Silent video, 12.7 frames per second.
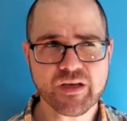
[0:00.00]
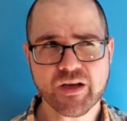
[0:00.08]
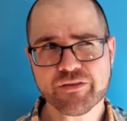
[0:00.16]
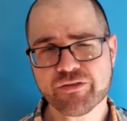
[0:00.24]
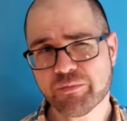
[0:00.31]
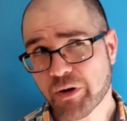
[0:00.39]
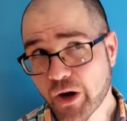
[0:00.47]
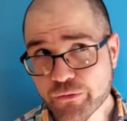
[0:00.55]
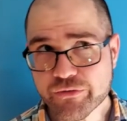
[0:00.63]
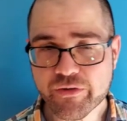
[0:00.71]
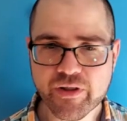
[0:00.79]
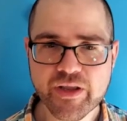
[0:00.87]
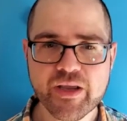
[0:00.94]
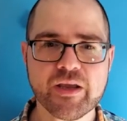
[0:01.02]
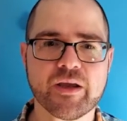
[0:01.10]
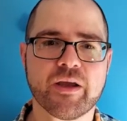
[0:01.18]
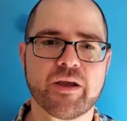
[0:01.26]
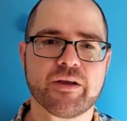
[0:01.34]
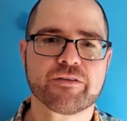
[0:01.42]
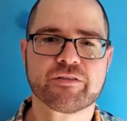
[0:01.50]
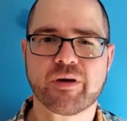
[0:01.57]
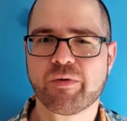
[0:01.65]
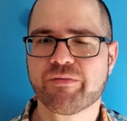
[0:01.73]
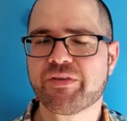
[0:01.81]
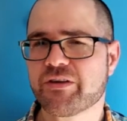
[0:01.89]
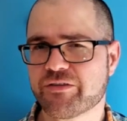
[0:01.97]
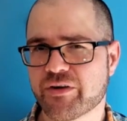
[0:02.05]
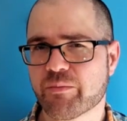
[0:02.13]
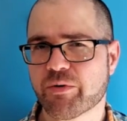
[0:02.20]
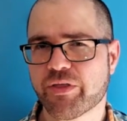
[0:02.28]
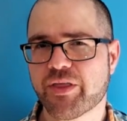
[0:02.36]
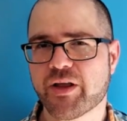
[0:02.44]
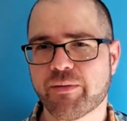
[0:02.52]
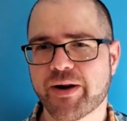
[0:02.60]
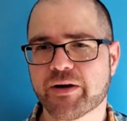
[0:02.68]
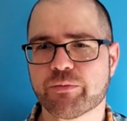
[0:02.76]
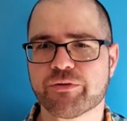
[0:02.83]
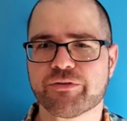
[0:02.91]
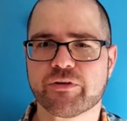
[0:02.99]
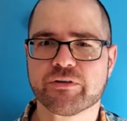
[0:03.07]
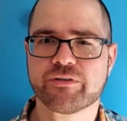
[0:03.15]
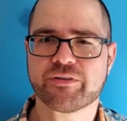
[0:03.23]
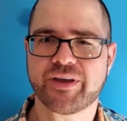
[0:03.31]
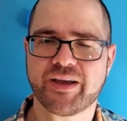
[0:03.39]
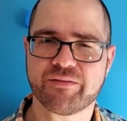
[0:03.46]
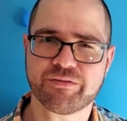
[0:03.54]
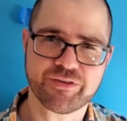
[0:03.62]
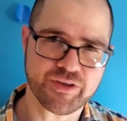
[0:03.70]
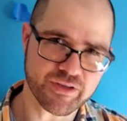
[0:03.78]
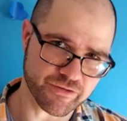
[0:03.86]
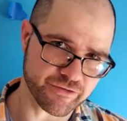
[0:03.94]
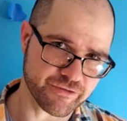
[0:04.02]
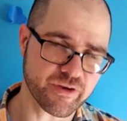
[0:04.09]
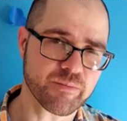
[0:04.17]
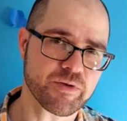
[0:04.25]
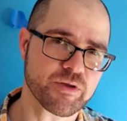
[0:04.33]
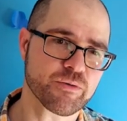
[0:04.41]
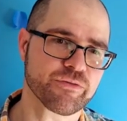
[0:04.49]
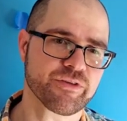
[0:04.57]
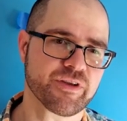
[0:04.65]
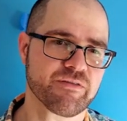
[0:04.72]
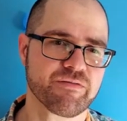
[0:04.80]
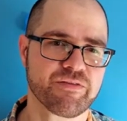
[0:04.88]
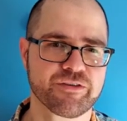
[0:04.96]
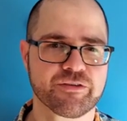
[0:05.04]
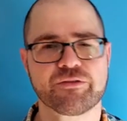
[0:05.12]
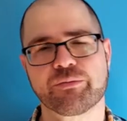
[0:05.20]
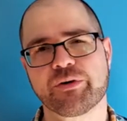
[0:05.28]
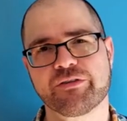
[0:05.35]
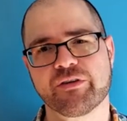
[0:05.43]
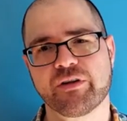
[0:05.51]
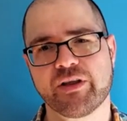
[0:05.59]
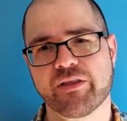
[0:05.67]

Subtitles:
Supposedly, some of these number theoretic results have seen some use in physics recently,